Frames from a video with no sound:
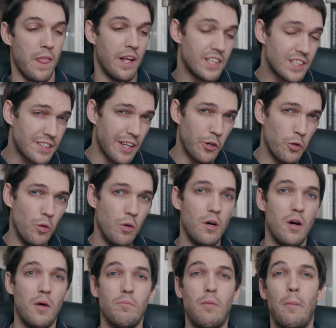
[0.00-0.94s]
Subtle,
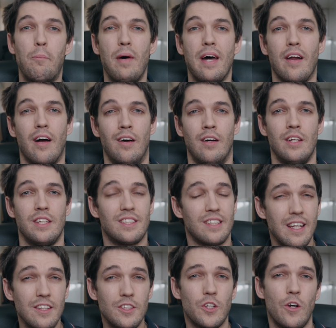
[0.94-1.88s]
but better.
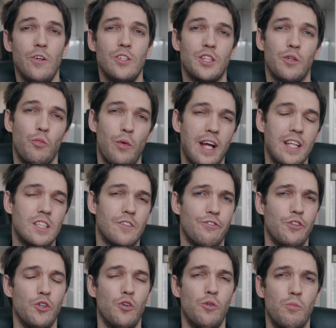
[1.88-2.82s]
Skin tones and reds
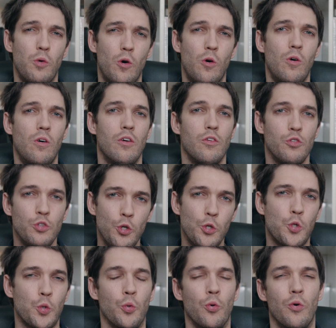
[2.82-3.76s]
feel more
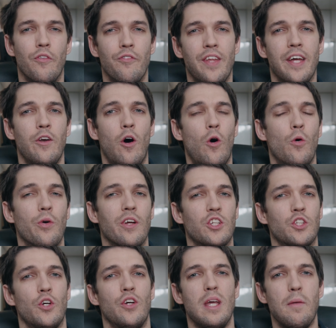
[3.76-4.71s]
neutral than older
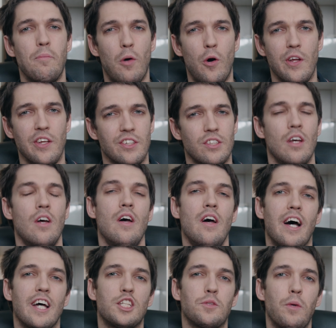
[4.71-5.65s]
Sony bodies,
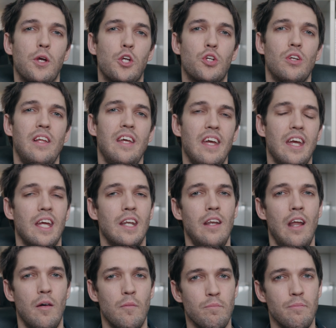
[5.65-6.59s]
especially
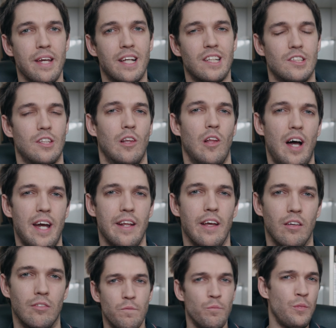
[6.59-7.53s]
in mixed
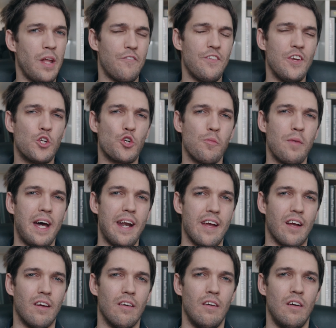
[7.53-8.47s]
lighting. Nothing
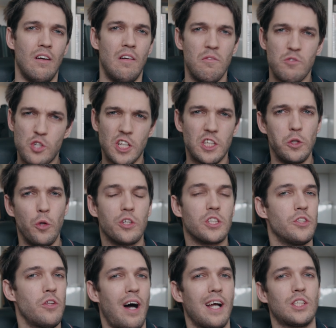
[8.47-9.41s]
dramatic, just
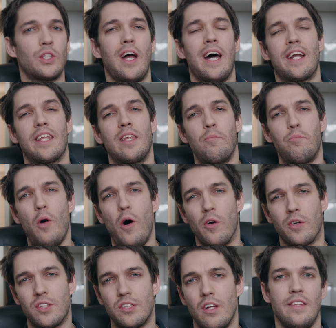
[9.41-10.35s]
looks nicer out of the
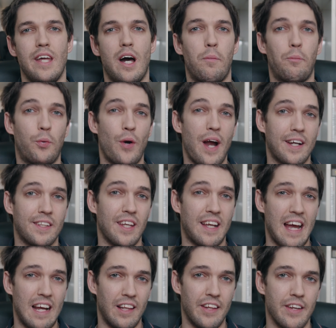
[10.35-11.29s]
box. Now,
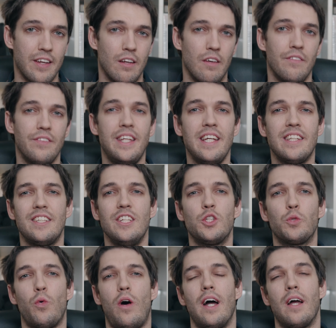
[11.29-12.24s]
practicality. This
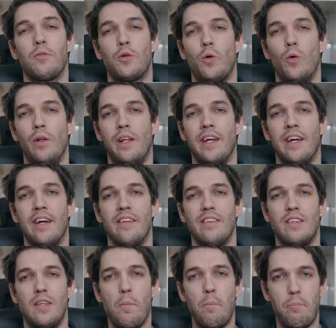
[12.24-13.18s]
is why I'm calling
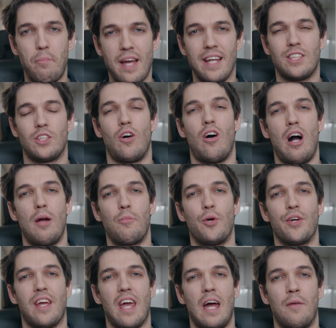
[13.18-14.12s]
it the best
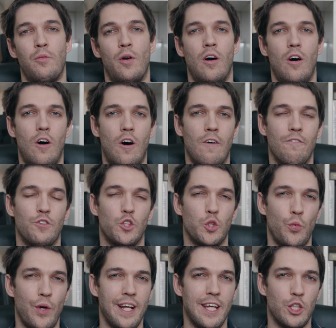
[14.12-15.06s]
hybrid camera of
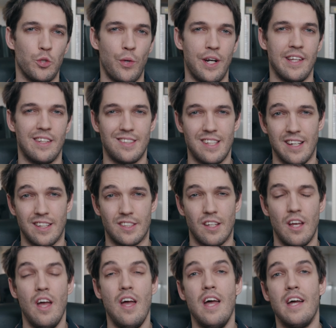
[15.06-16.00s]
2026.
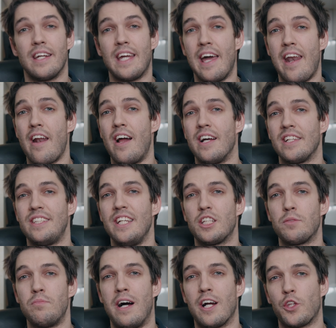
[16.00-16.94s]
Canon
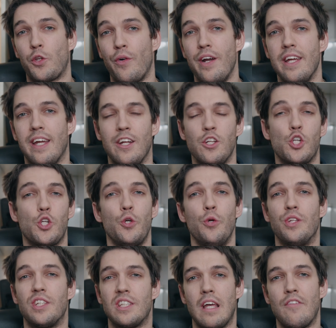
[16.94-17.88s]
R6 Mark III can
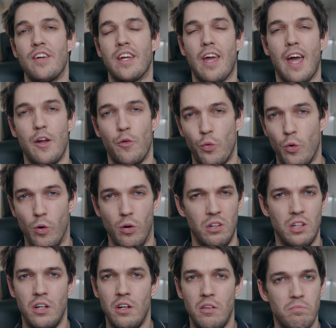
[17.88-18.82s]
shoot 7K RAW.
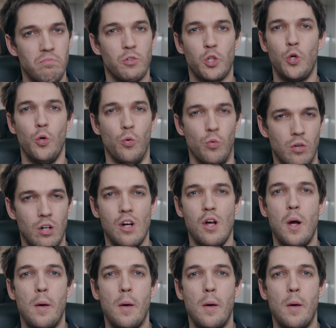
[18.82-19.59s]
Cool.